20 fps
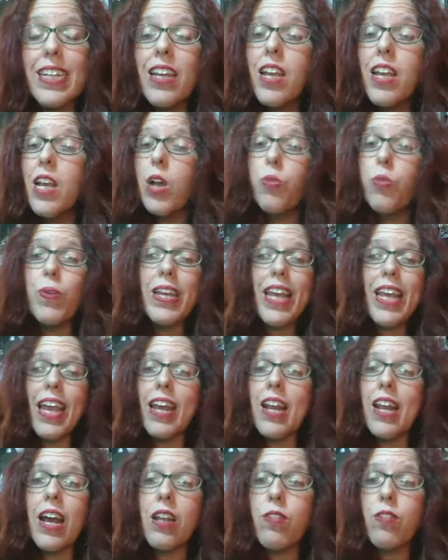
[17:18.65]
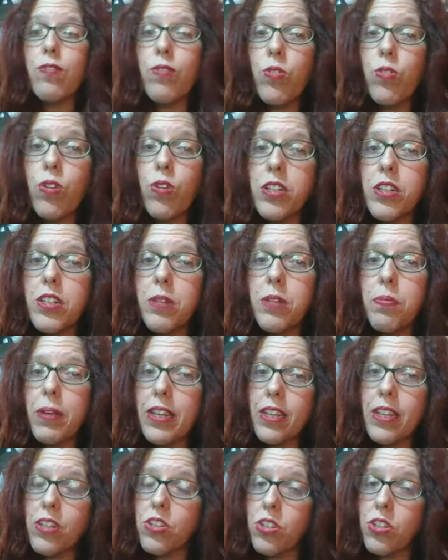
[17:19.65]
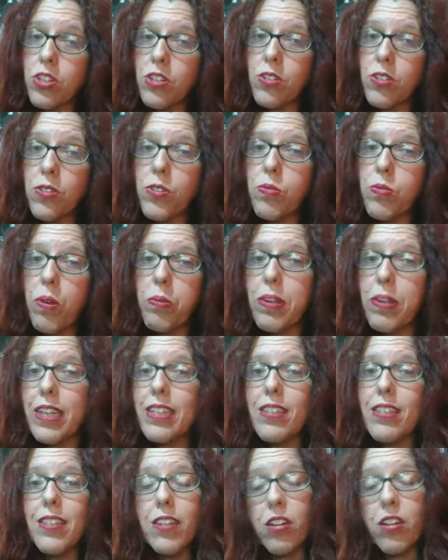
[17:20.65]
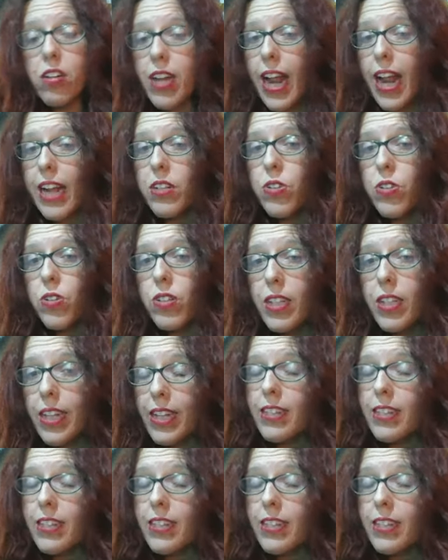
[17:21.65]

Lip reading: We cannot afford to pick and choose what we consider natural and